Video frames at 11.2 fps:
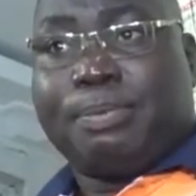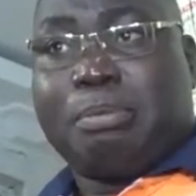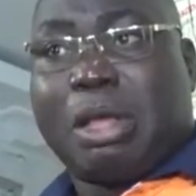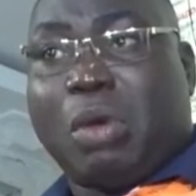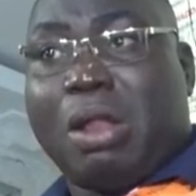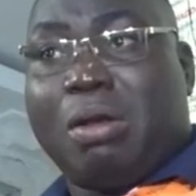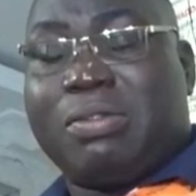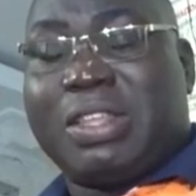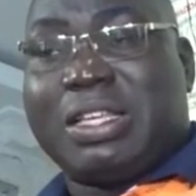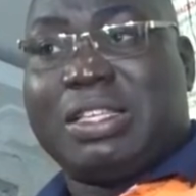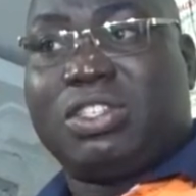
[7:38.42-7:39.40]
But one
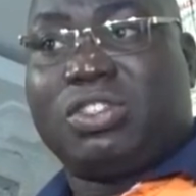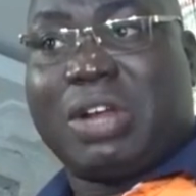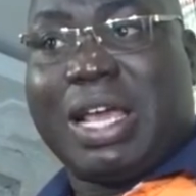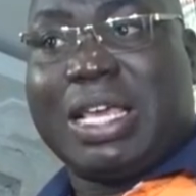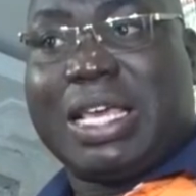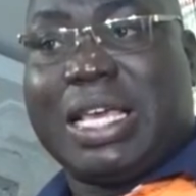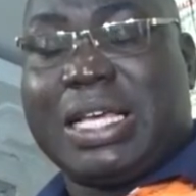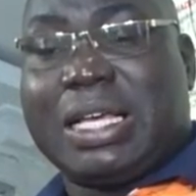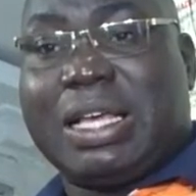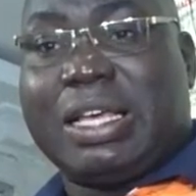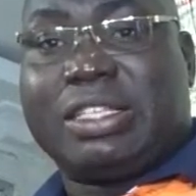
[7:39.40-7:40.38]
of the
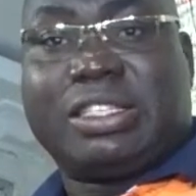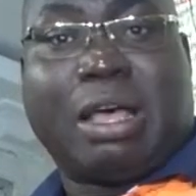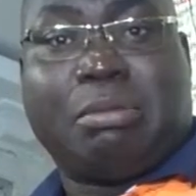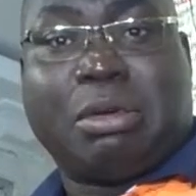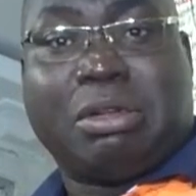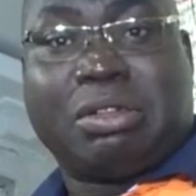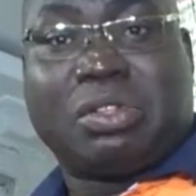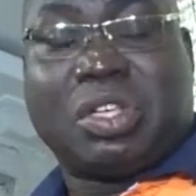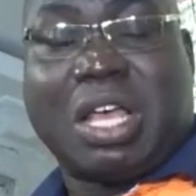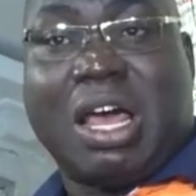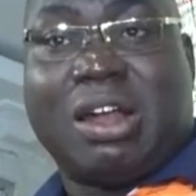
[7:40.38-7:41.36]
striking
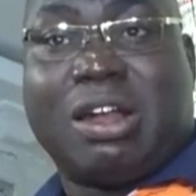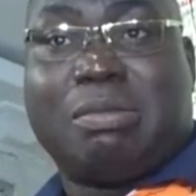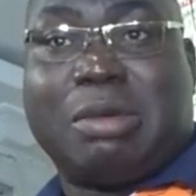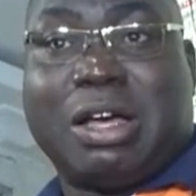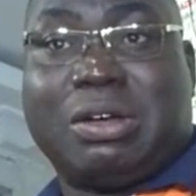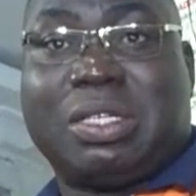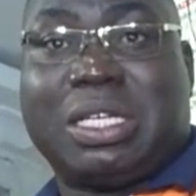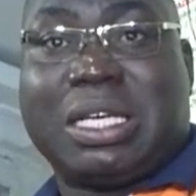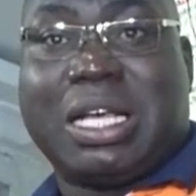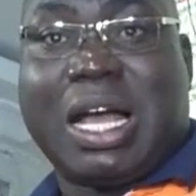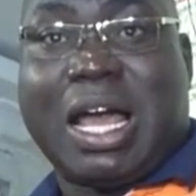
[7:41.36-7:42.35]
examples are about
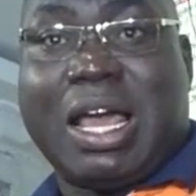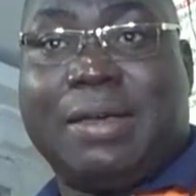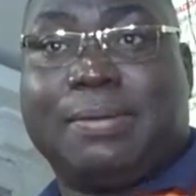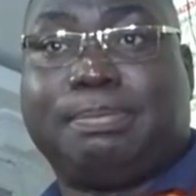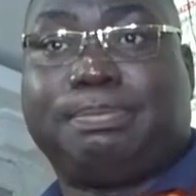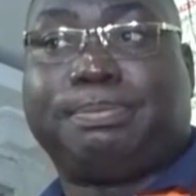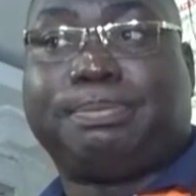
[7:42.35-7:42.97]
a guy